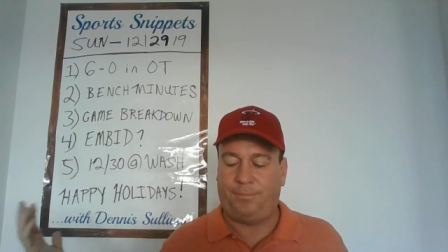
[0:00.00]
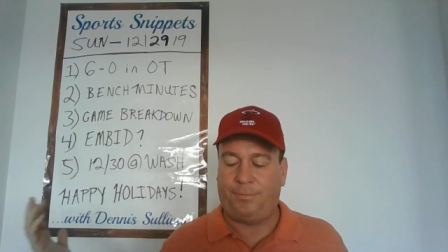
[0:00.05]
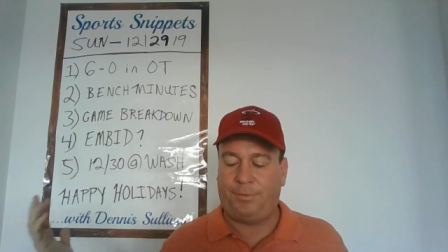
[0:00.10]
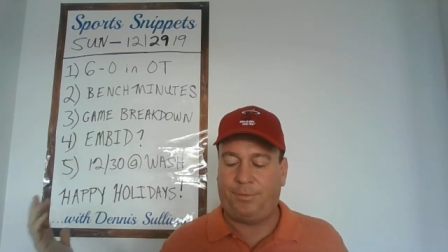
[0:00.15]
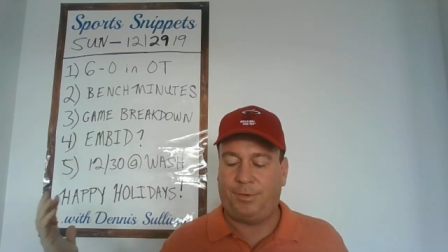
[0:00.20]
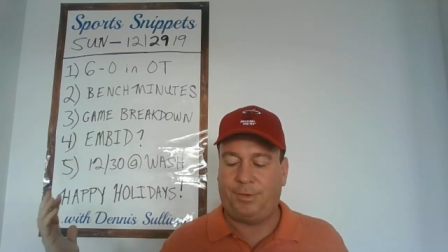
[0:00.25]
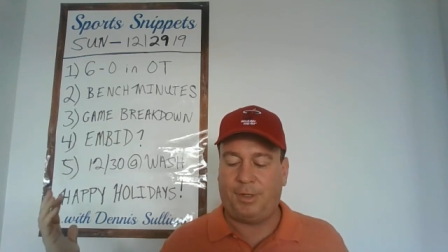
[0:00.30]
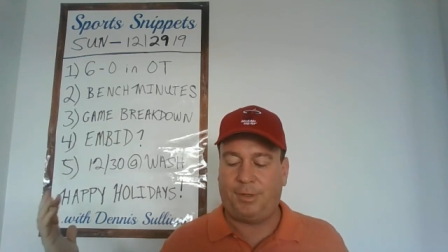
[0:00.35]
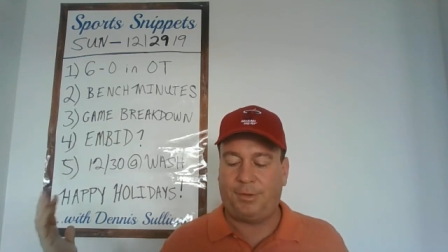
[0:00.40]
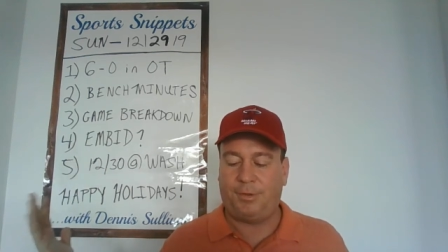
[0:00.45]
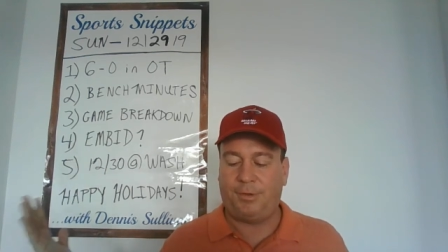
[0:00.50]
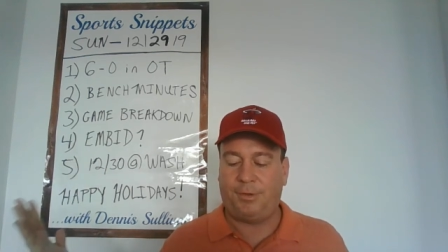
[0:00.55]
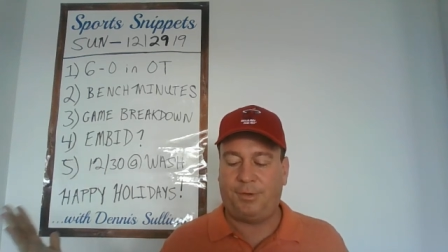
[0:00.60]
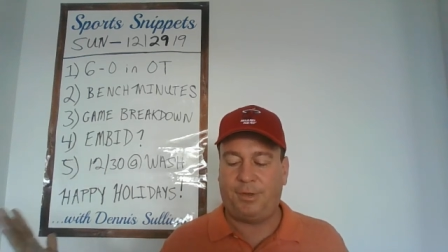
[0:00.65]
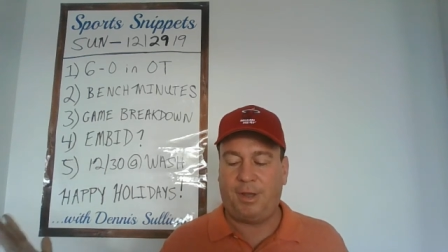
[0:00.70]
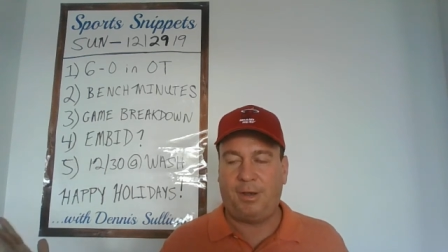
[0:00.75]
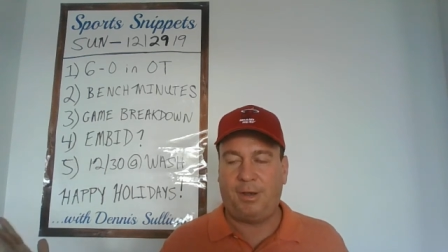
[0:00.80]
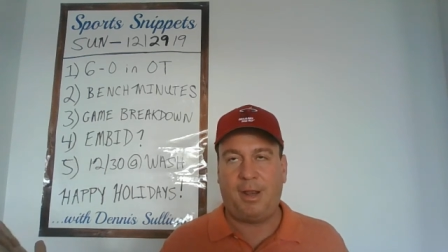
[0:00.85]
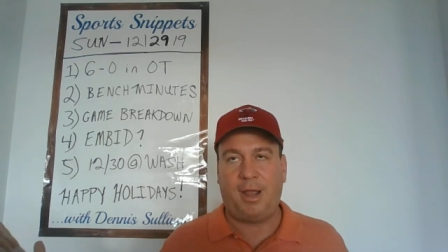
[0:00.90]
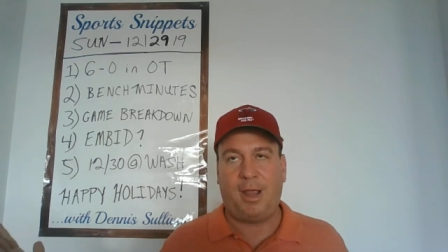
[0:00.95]
Sixers
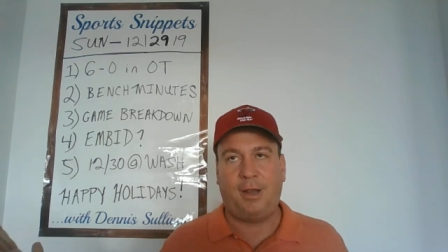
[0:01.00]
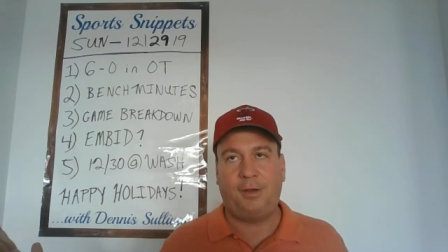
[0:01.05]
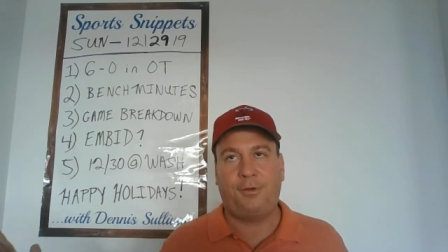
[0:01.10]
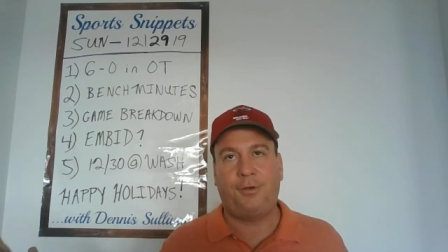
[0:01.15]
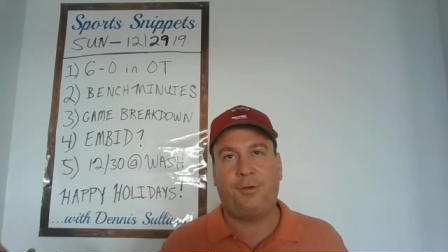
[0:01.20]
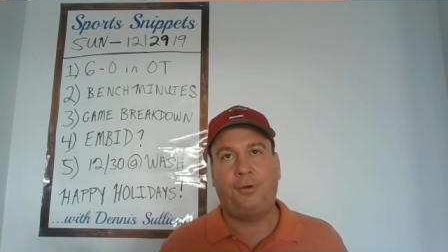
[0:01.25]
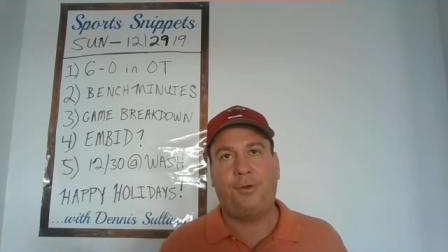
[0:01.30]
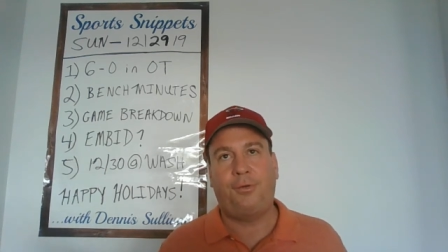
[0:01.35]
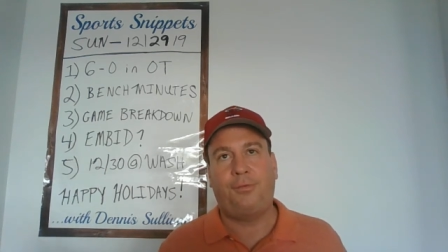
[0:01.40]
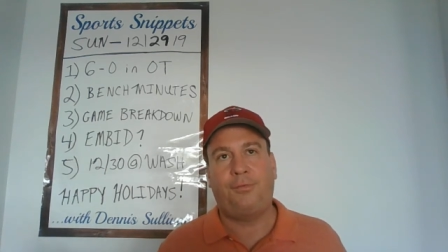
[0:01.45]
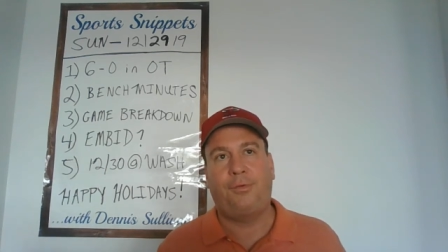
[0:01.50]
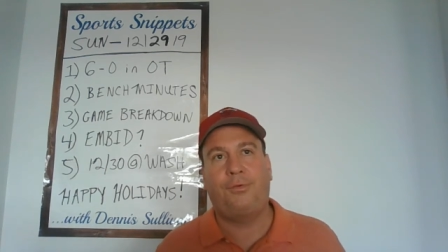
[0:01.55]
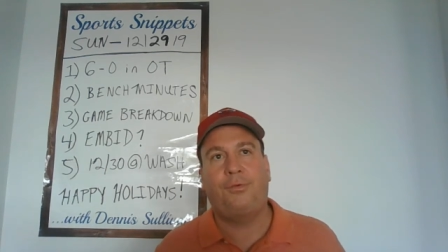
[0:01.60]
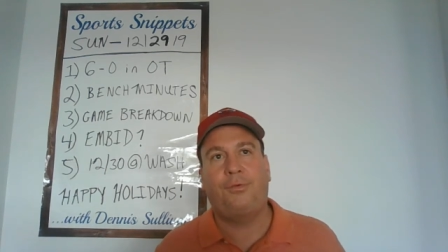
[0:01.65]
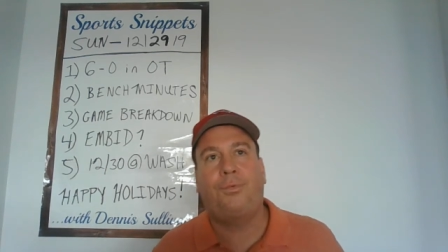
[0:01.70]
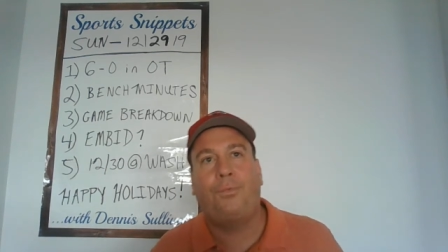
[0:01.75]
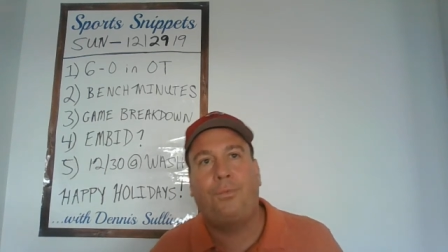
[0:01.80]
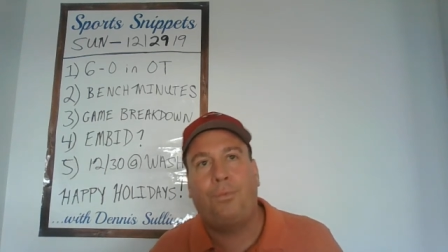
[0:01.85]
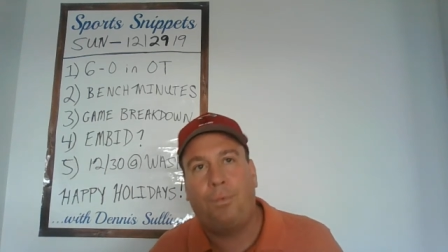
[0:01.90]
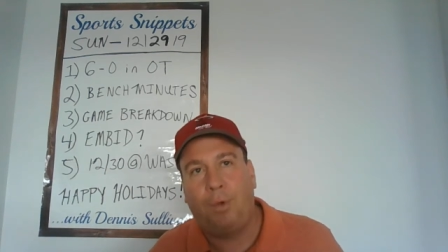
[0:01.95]
had 9
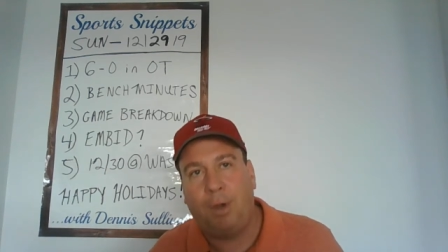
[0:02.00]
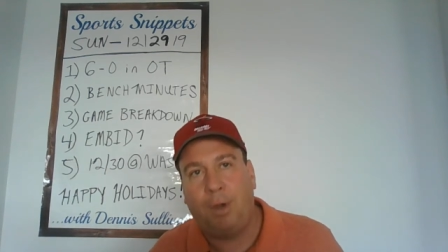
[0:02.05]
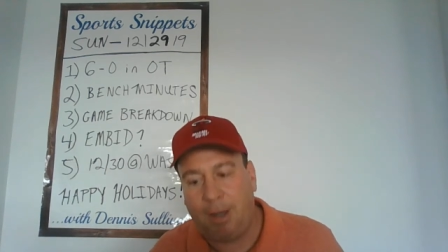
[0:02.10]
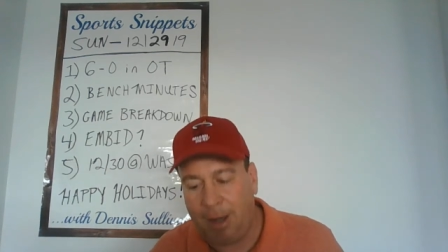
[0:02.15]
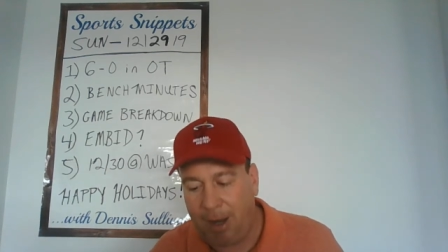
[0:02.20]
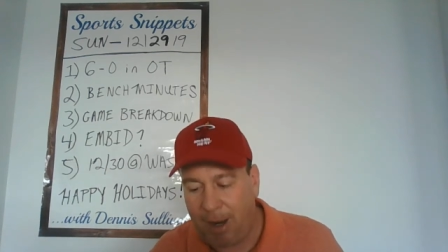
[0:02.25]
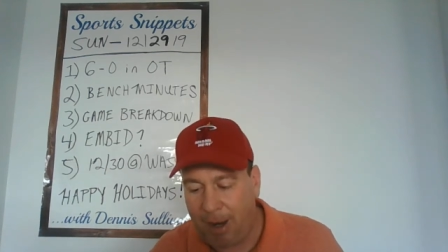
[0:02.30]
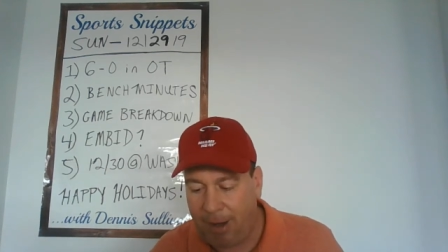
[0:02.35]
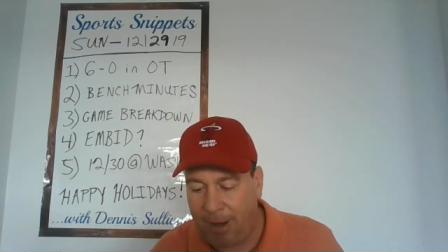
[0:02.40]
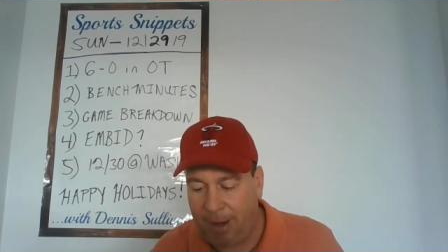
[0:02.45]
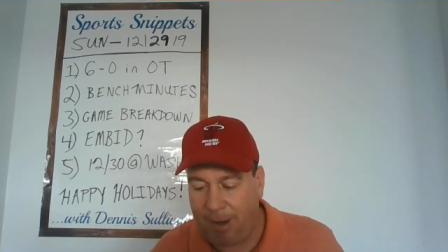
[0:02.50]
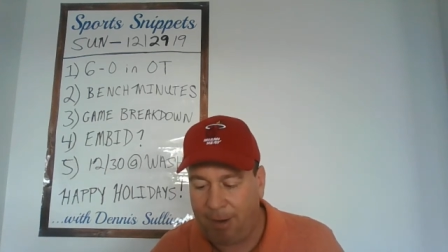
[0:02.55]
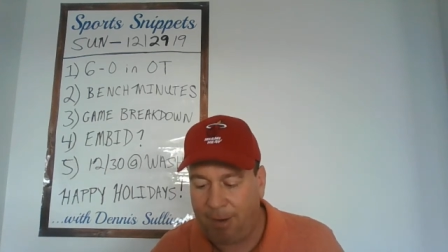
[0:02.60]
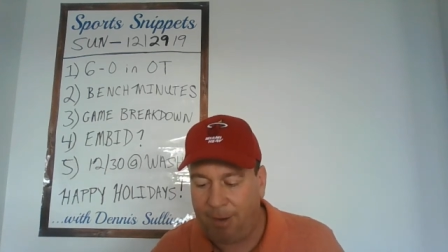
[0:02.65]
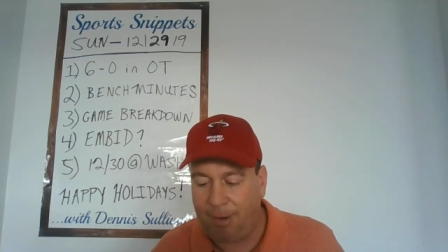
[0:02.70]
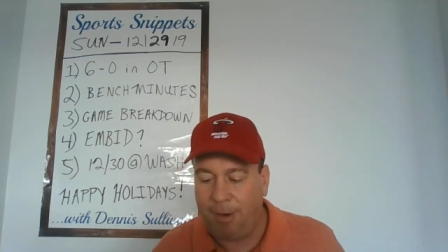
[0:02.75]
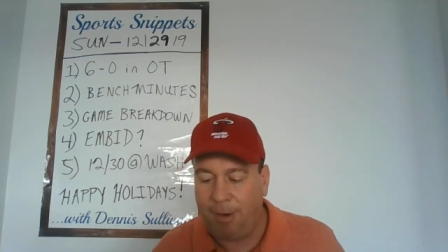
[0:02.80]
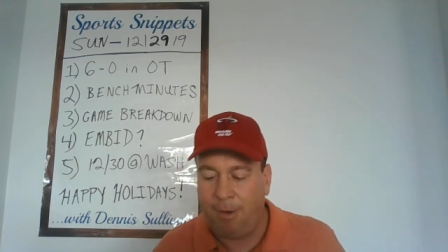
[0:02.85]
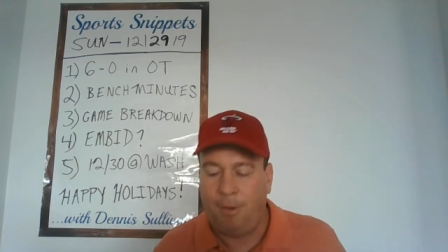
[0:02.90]
turnovers, we had 8.